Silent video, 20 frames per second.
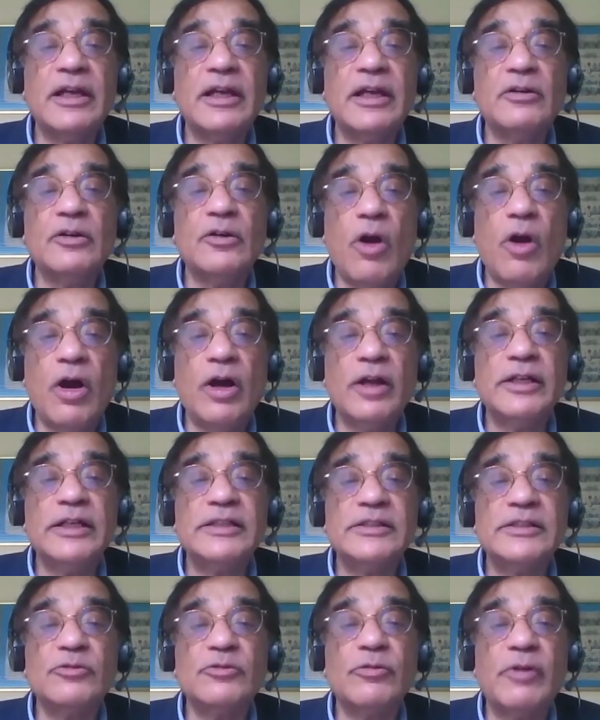God
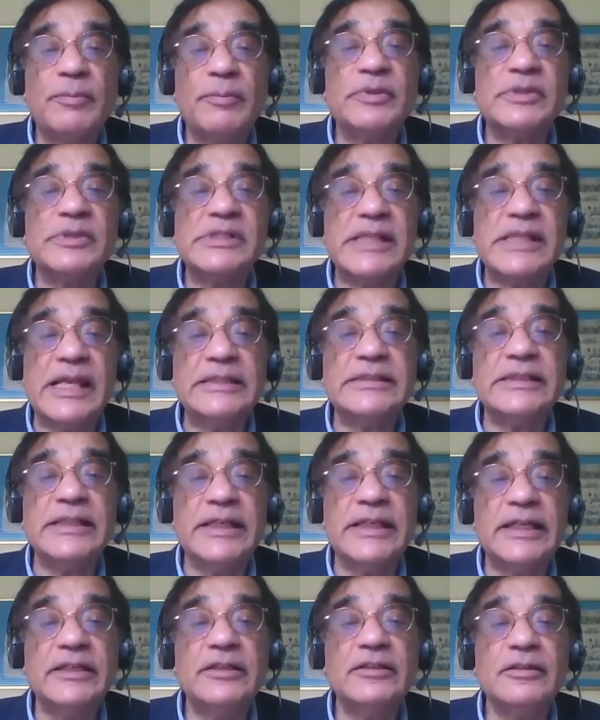is
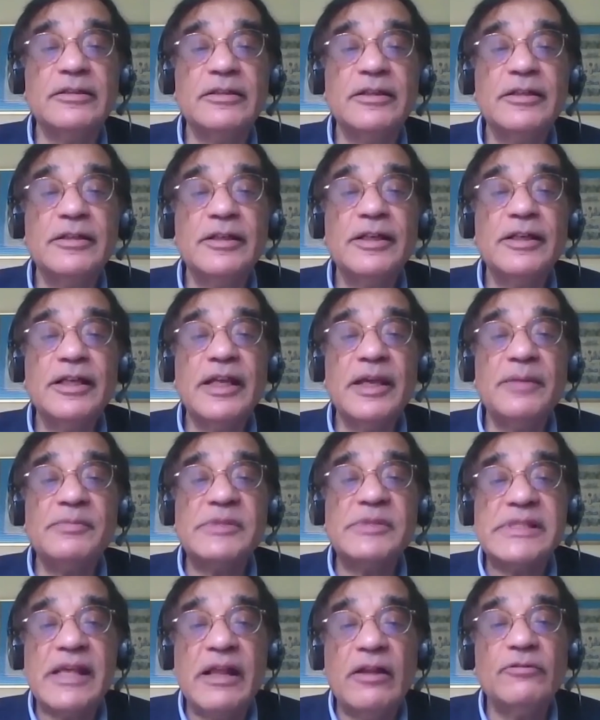representing
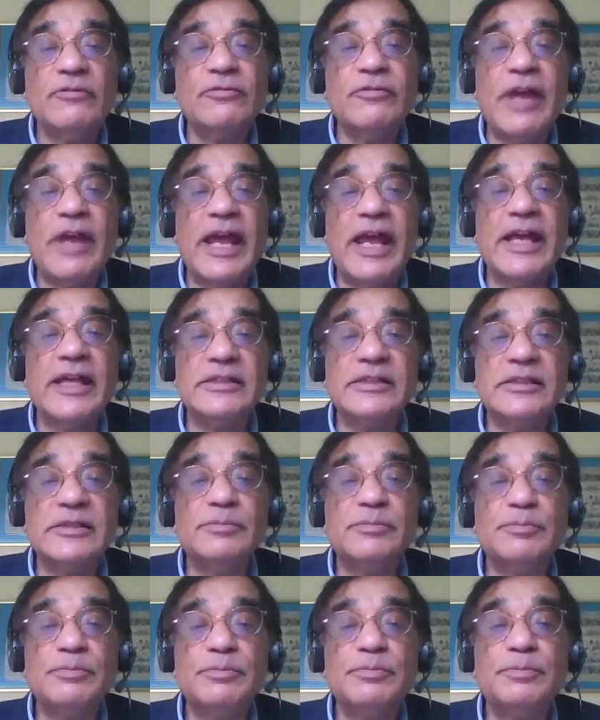himself
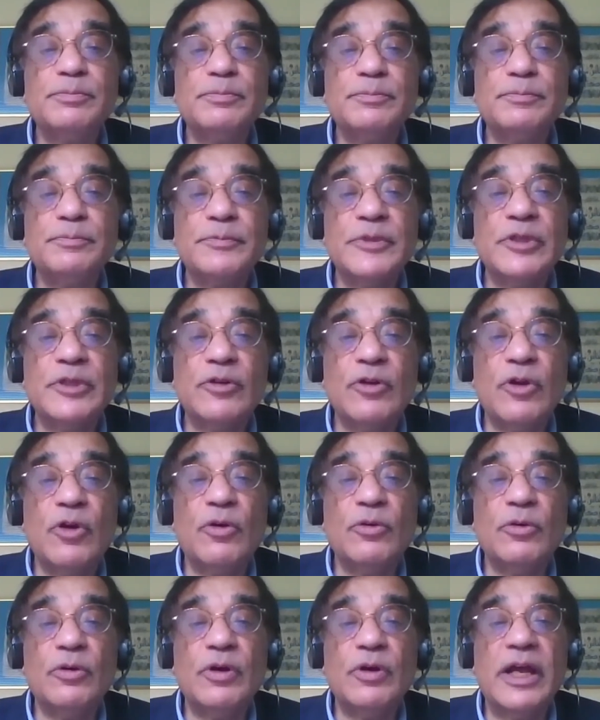as,
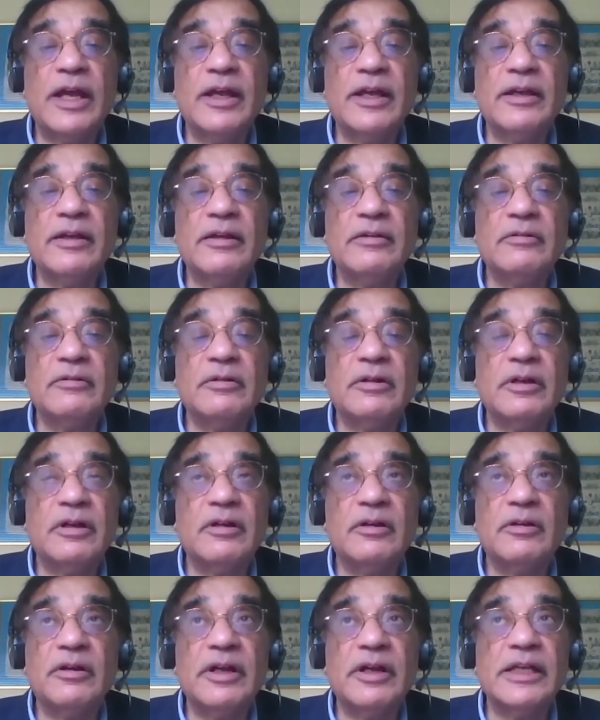
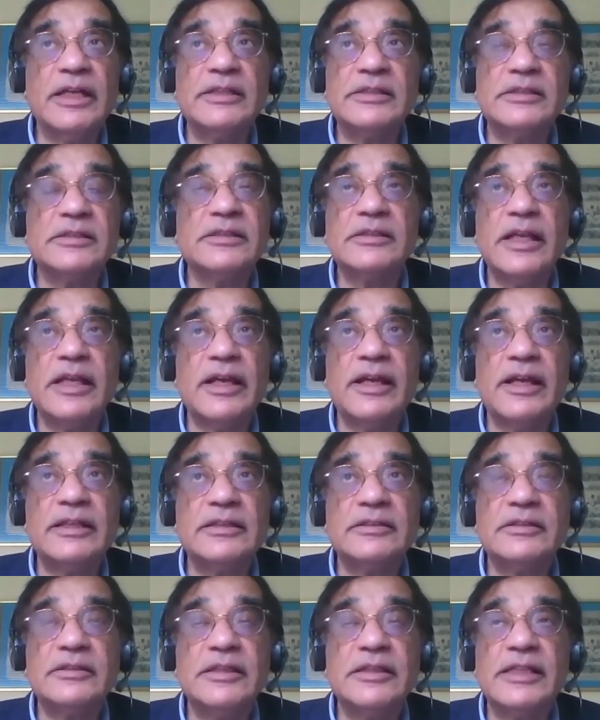as
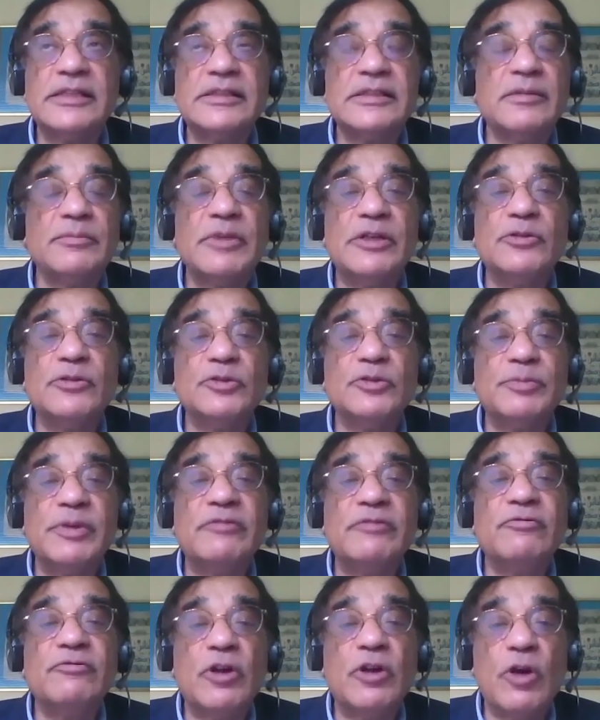somebody who's
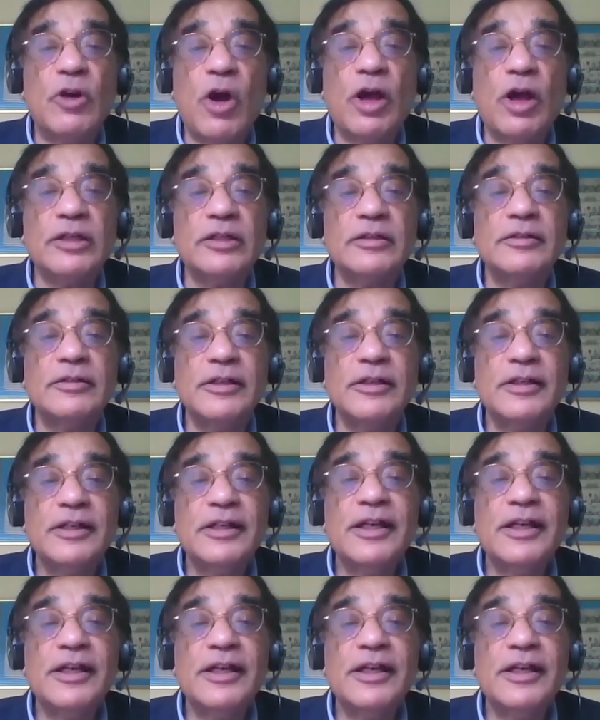been forgotten.